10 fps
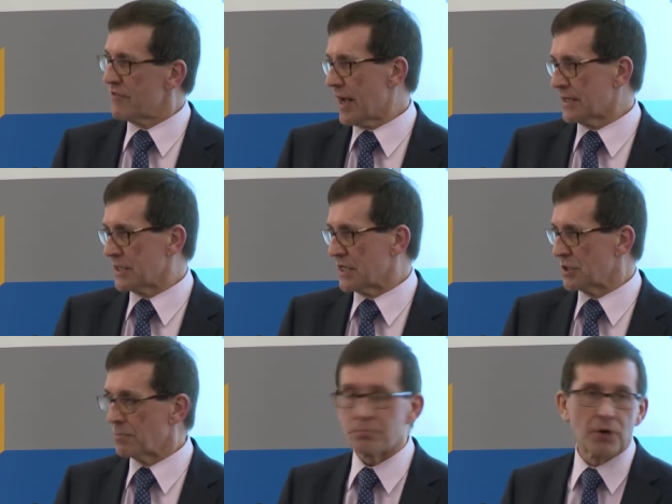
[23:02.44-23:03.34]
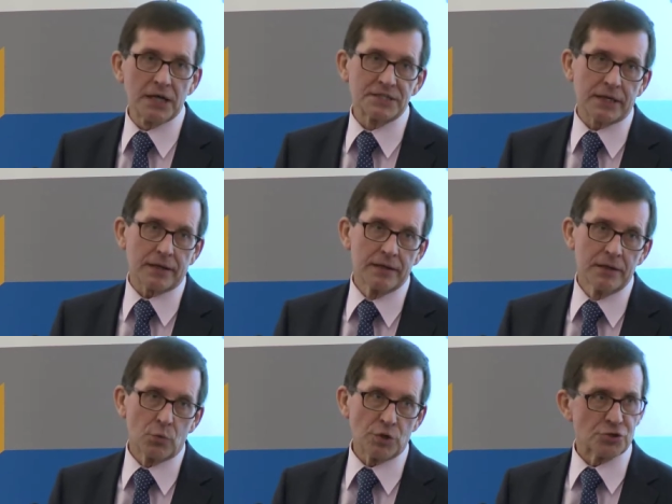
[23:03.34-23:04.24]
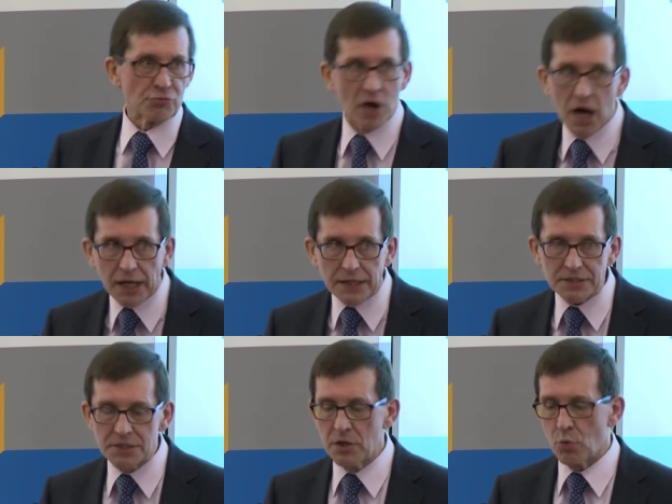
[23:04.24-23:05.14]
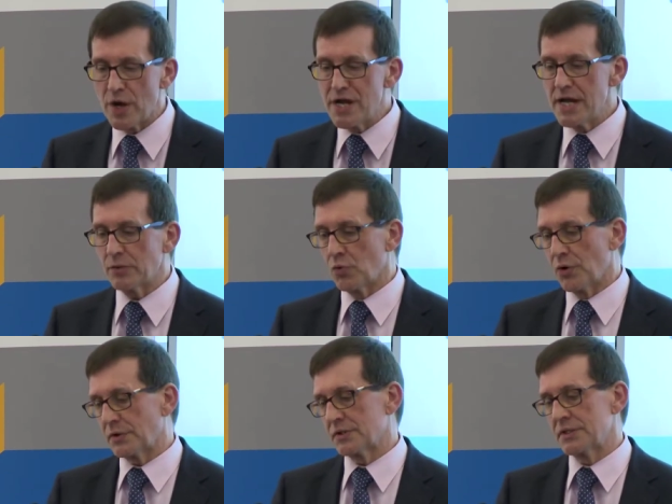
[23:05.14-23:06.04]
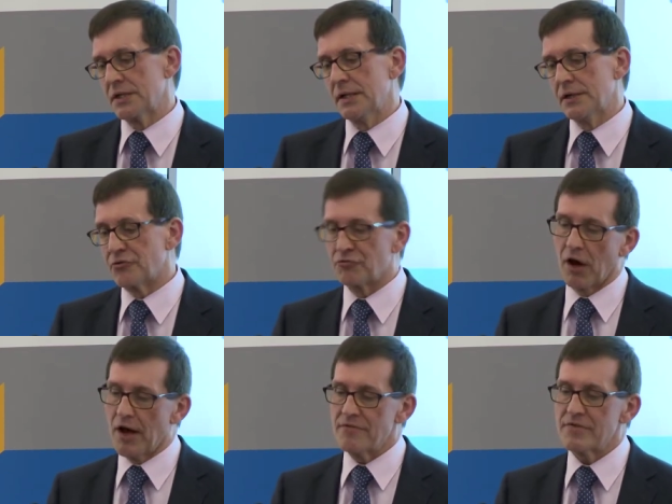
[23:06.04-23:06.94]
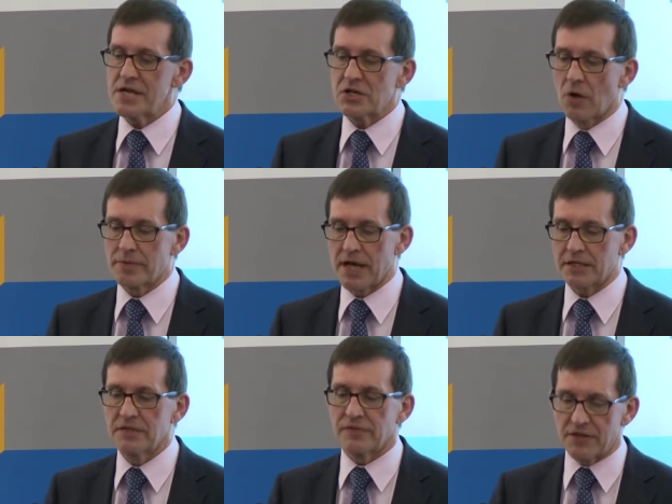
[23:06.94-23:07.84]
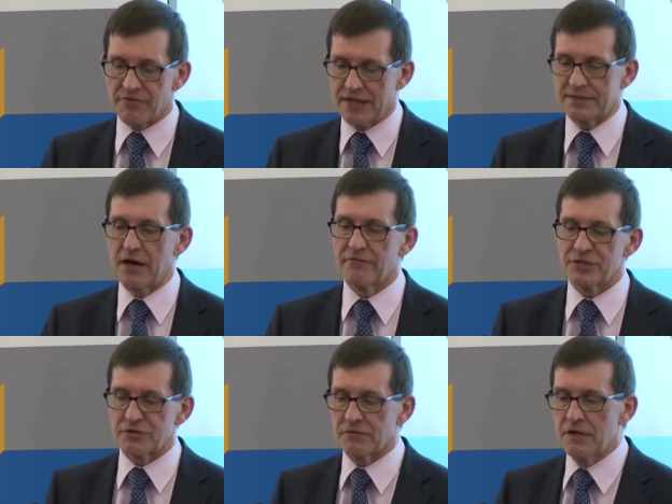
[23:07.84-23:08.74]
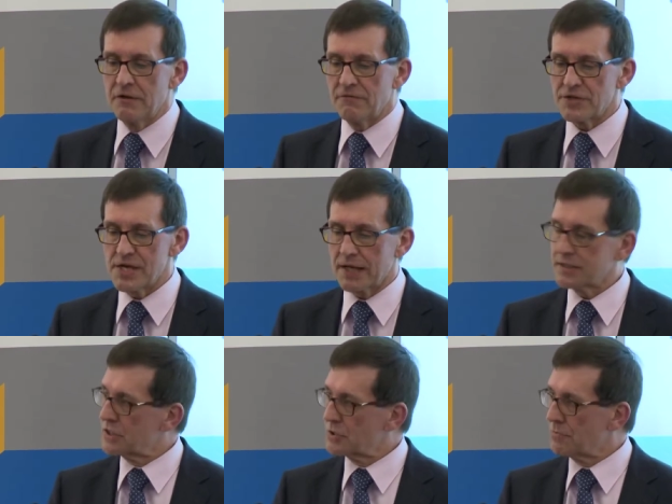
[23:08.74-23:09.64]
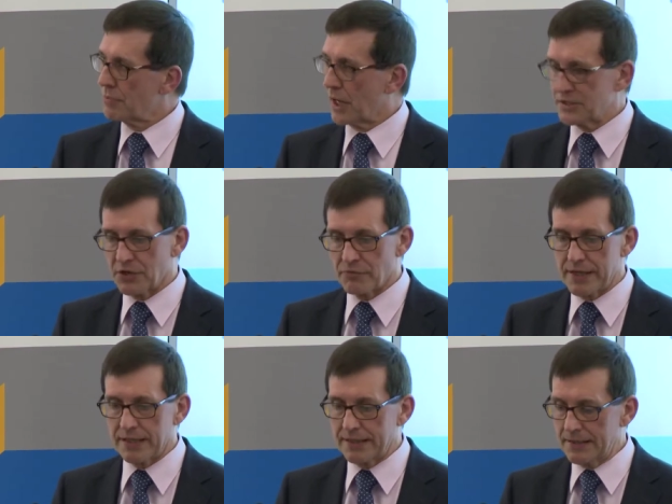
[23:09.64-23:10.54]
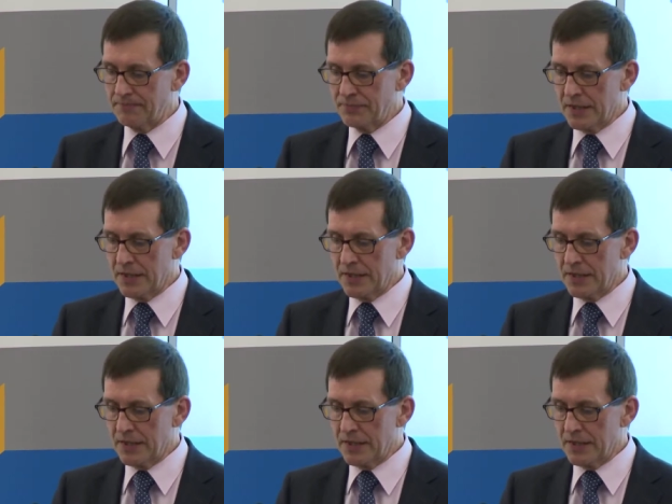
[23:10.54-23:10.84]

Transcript: of access and pricing which arise when networks drive economic activity. That's our vision for the Access and Pricing Regulator.